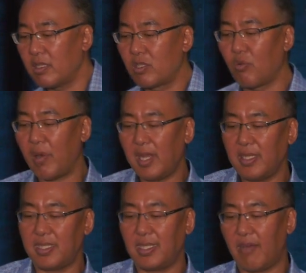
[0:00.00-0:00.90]

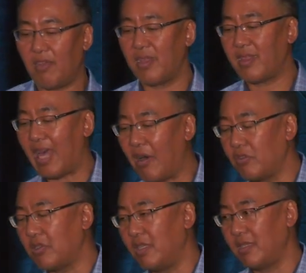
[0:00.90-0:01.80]

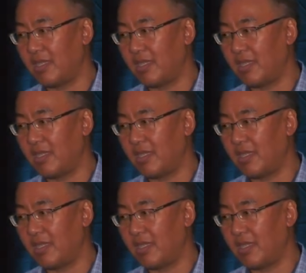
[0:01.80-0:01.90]
27,000